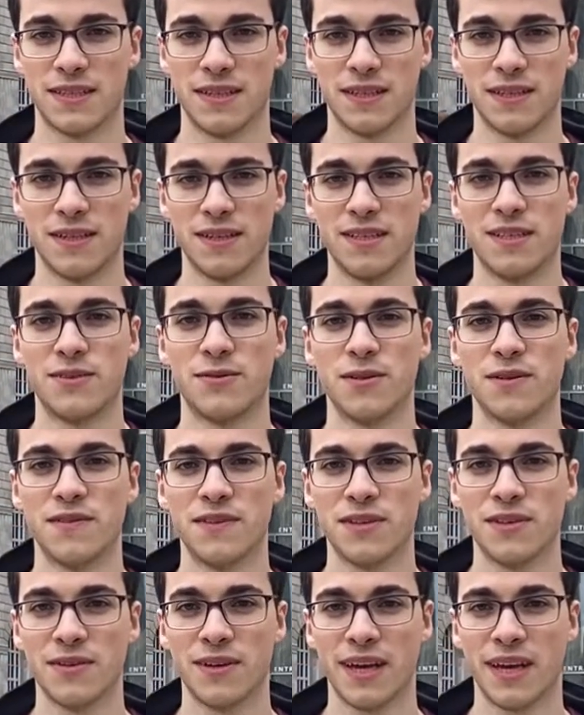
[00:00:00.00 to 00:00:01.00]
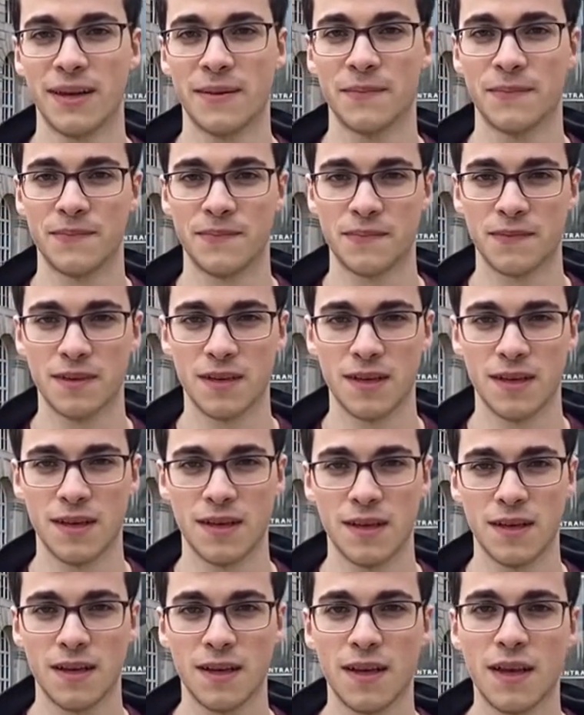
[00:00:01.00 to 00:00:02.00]
in the history of the UK.
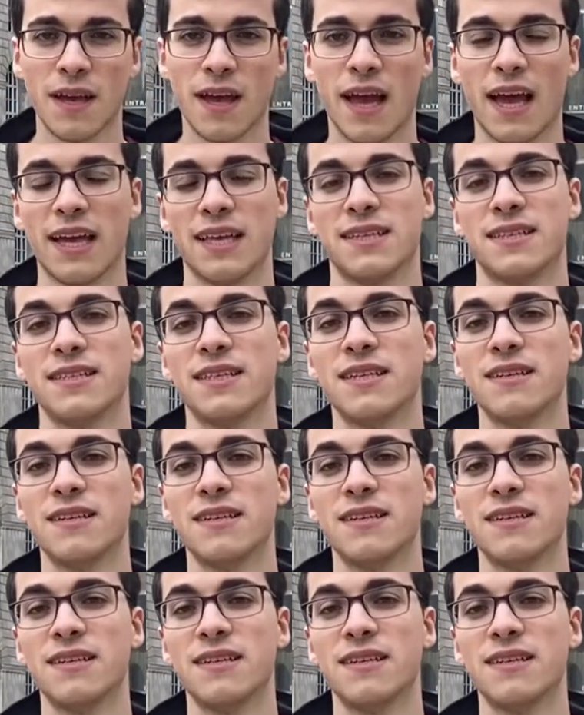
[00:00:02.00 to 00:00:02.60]
As the